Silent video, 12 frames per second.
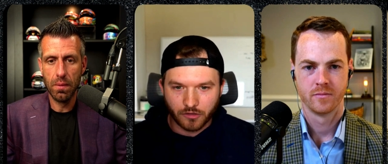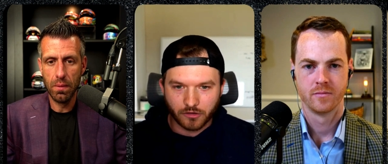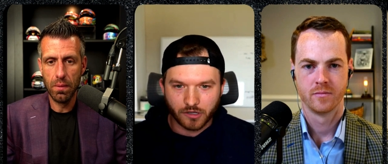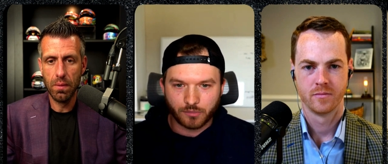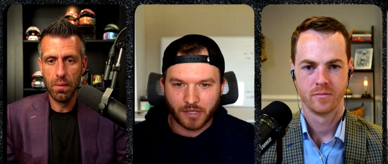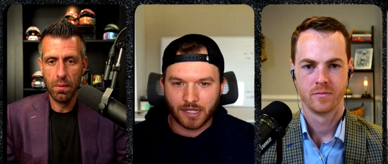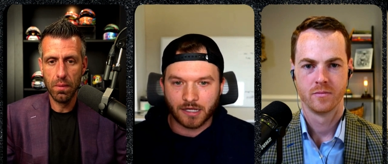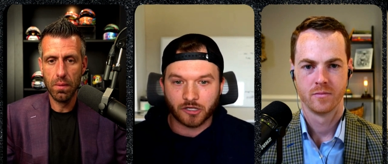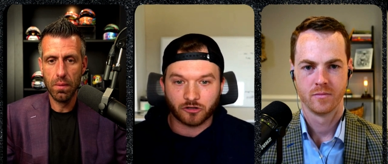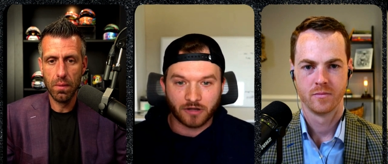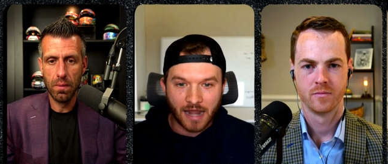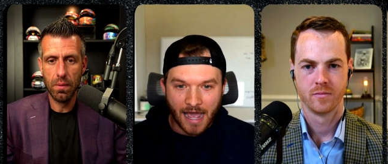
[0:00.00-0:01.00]
Speaker 1: they're in pain and
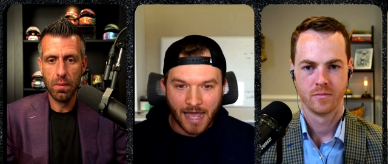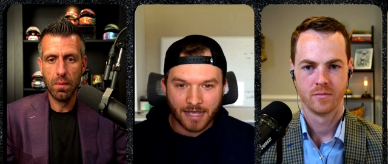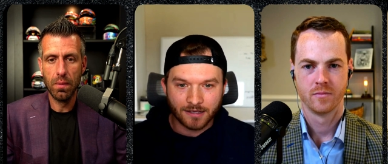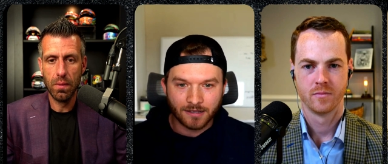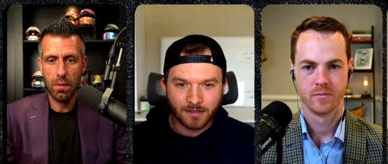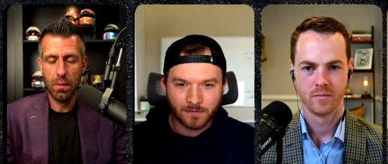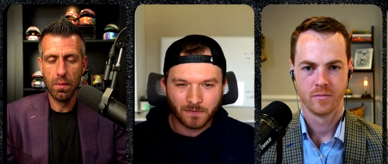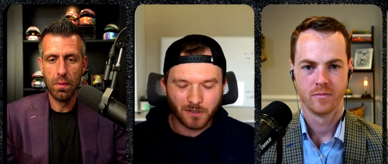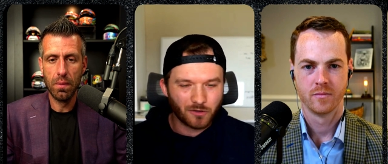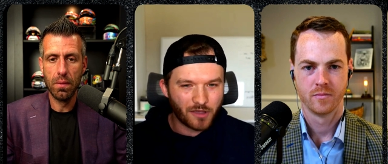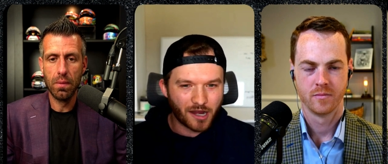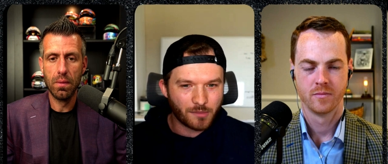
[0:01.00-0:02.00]
you're not, you
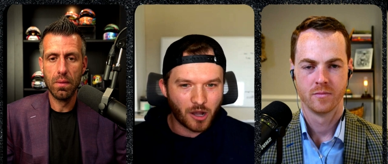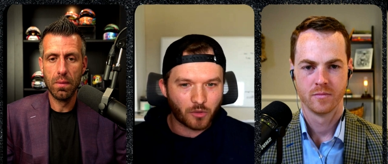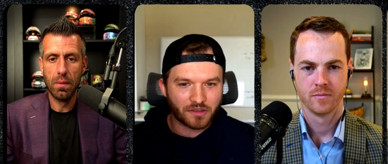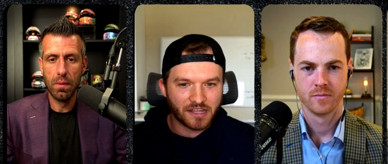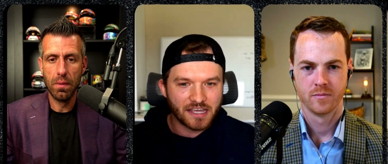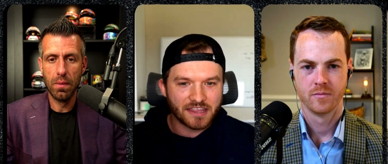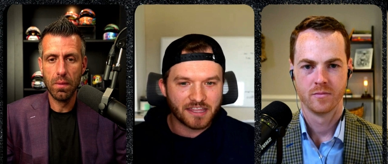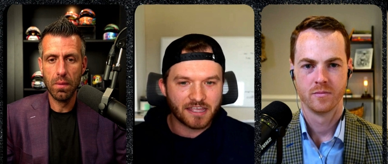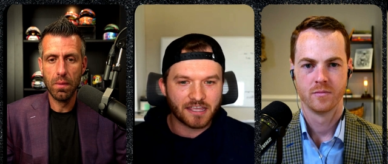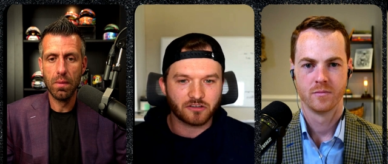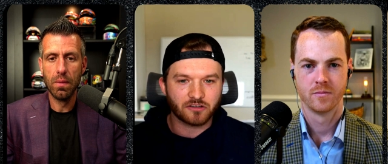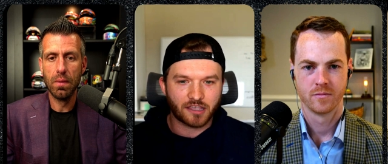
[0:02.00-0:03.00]
don't care about what they
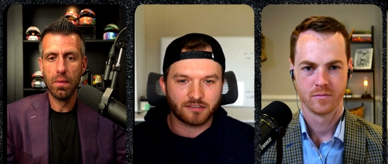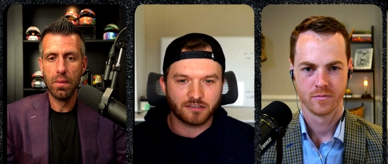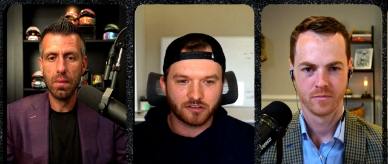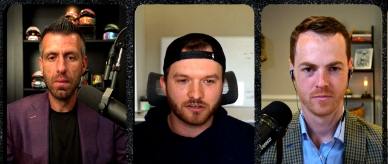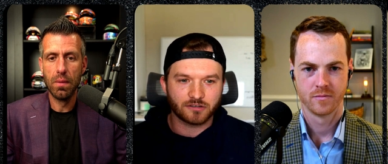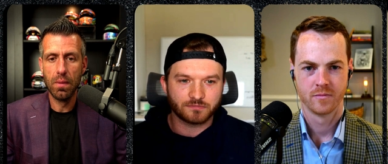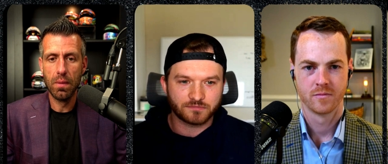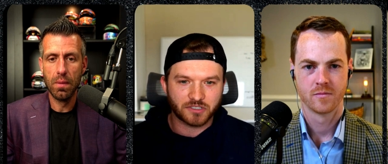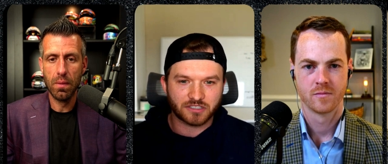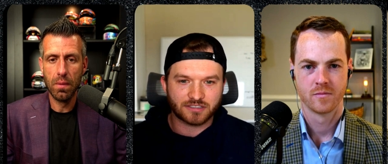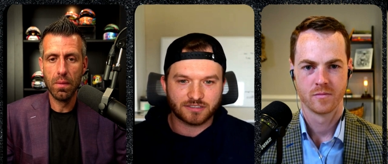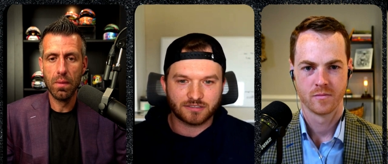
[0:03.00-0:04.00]
think. You're you're
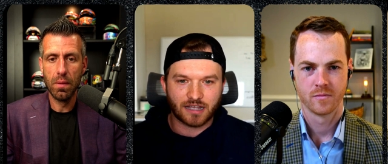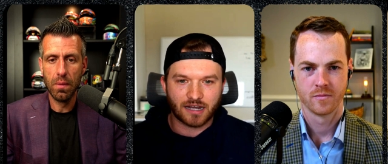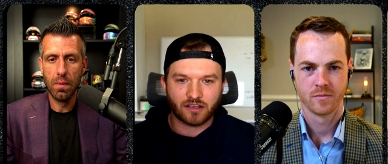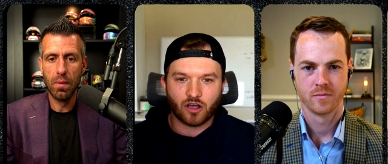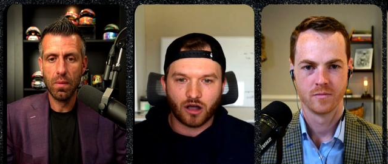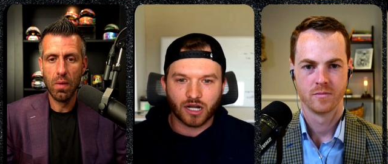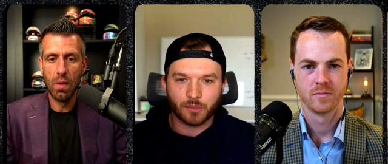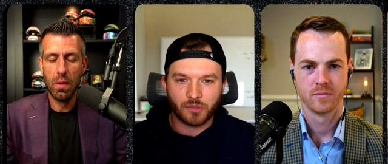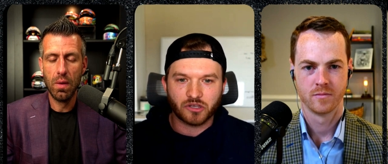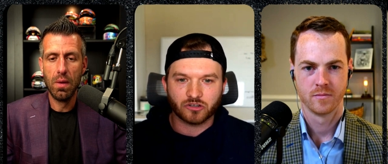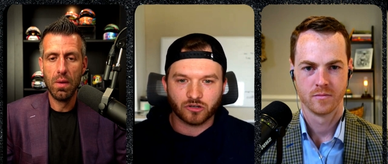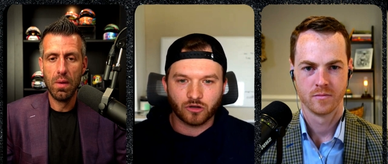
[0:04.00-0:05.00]
just kind of caught up
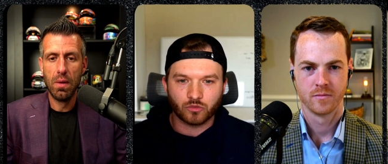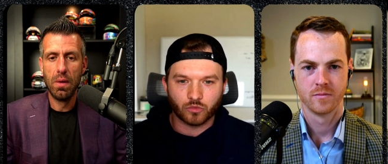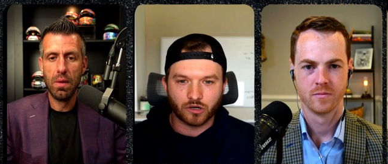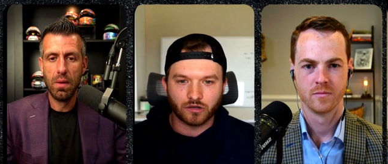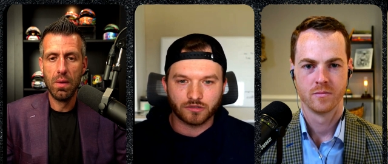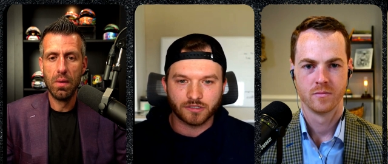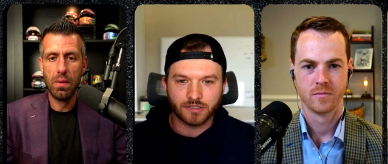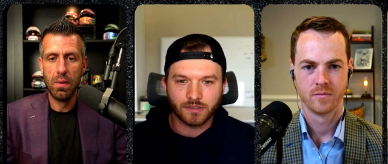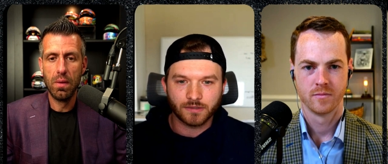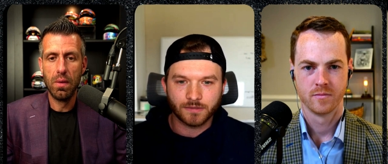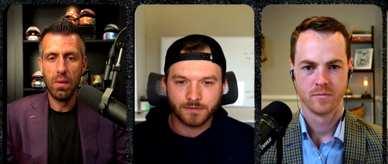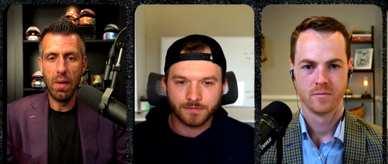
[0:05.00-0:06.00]
in your own world.
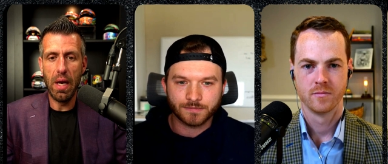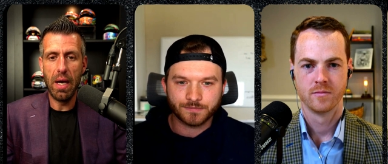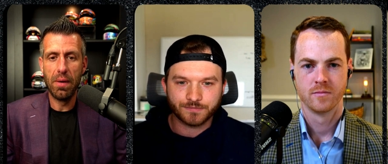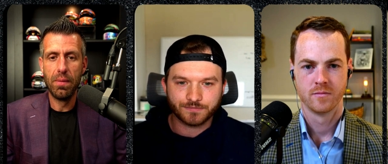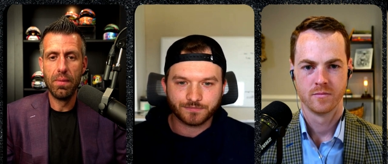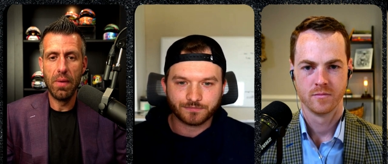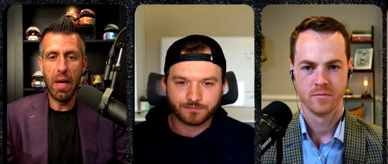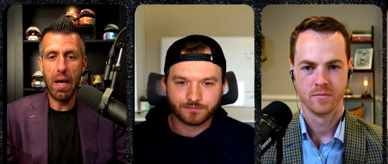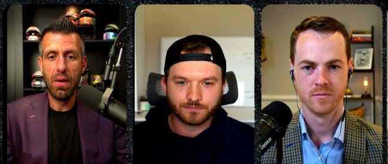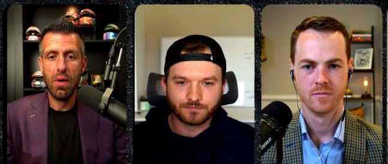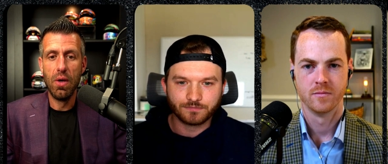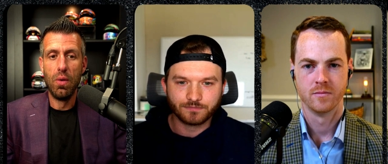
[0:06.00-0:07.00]
Speaker 2: Yeah
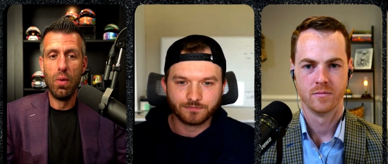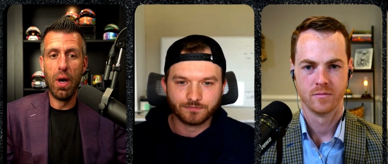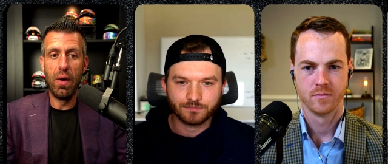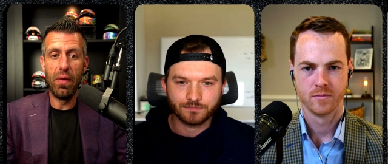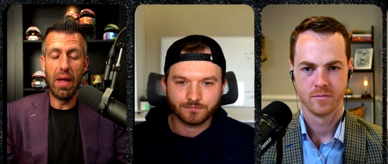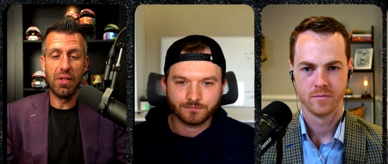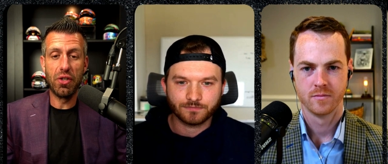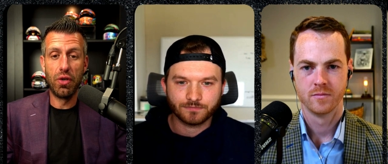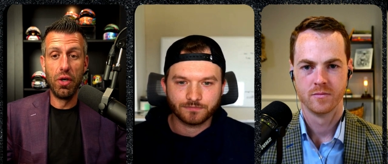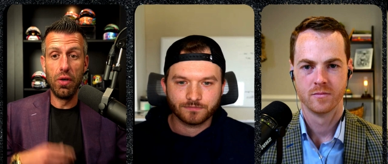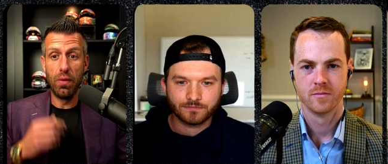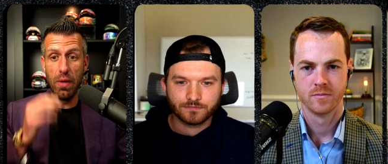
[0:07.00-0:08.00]
yeah. Well, that's
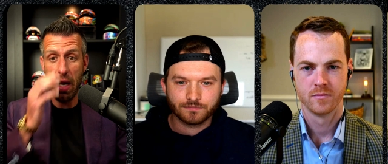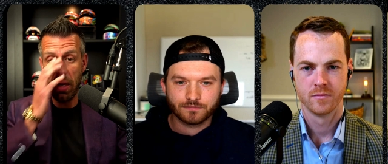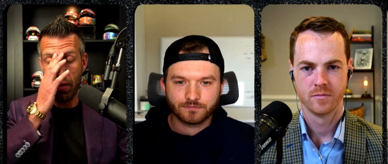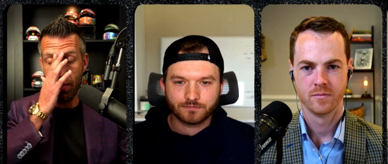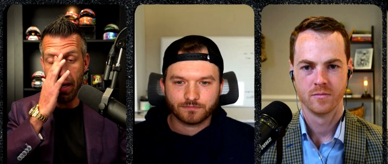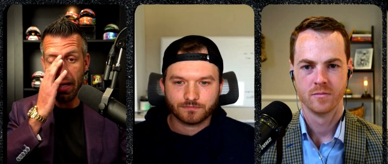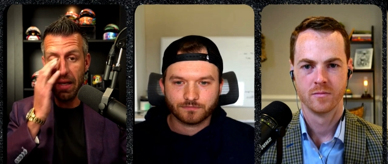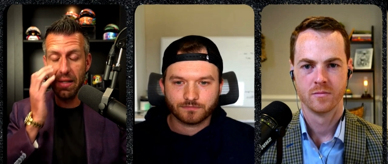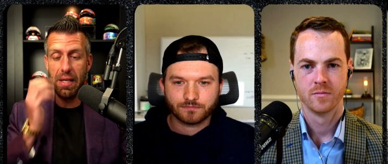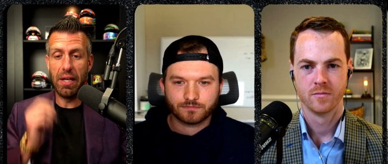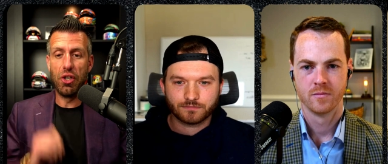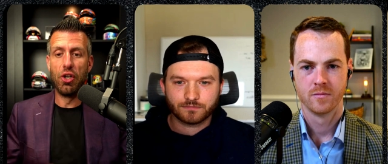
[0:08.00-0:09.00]
true. Yeah, you're right.
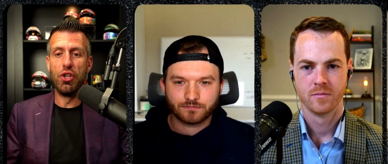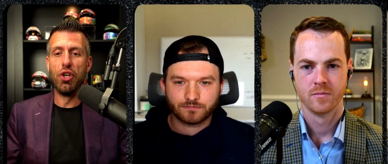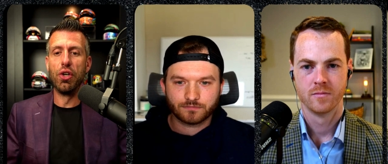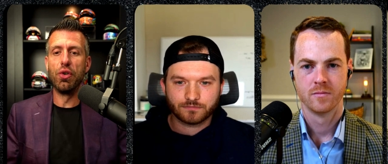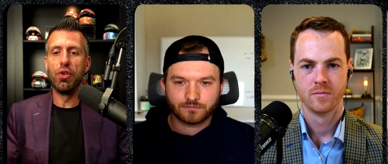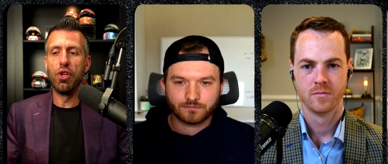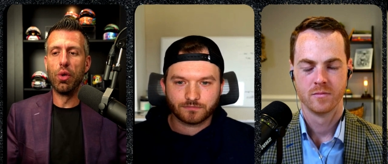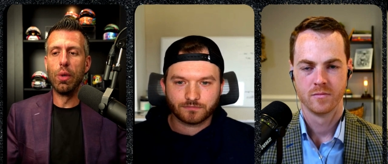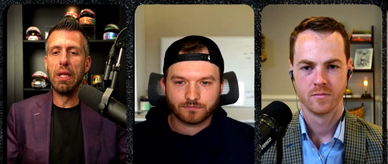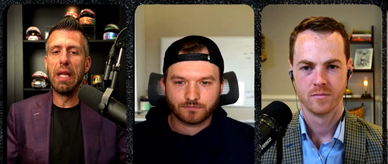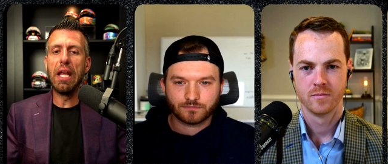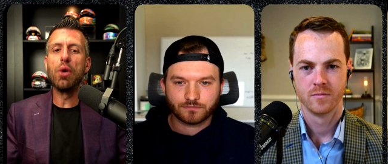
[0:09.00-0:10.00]
It's like you're you're you're
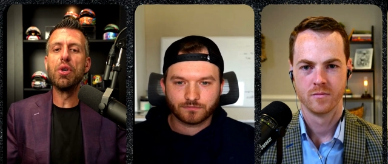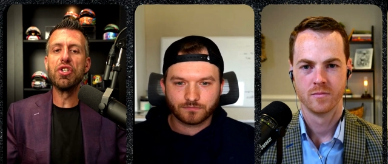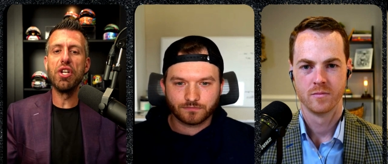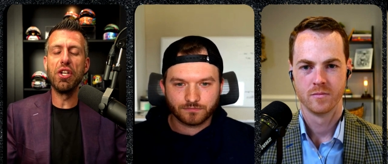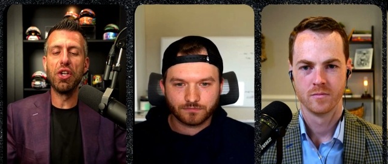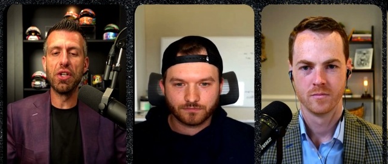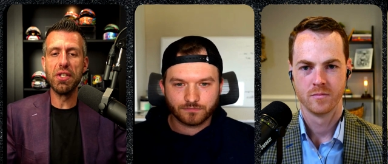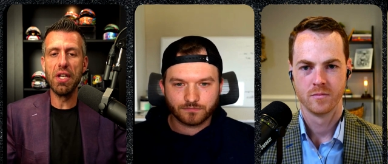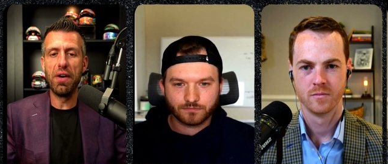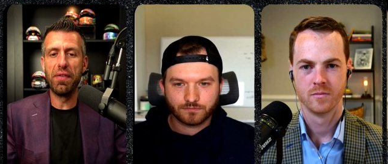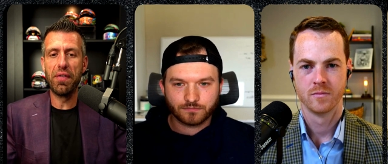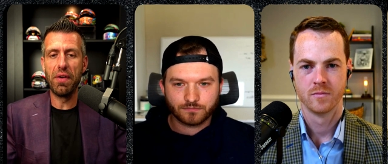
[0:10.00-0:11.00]
relinquishing
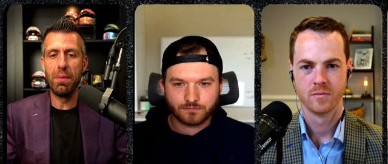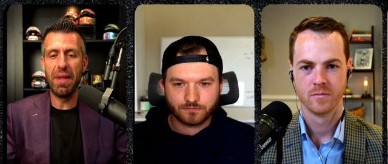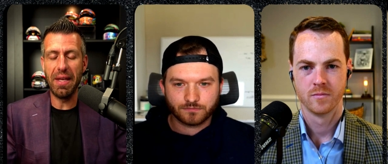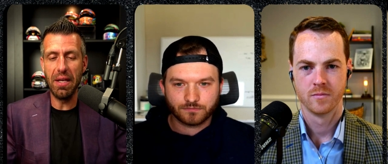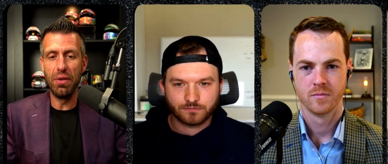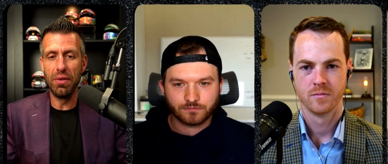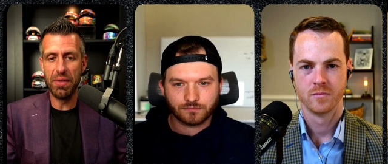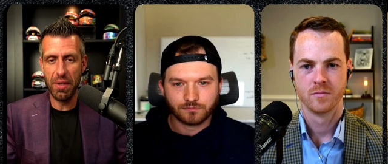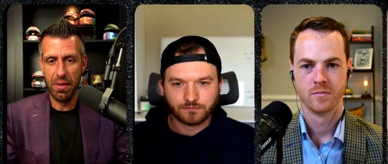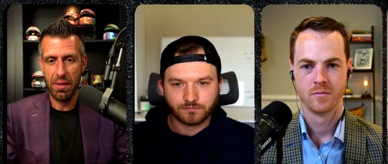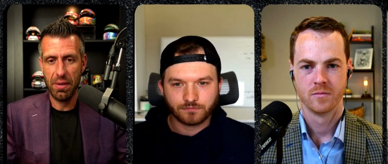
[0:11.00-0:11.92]
yourself from the guilt.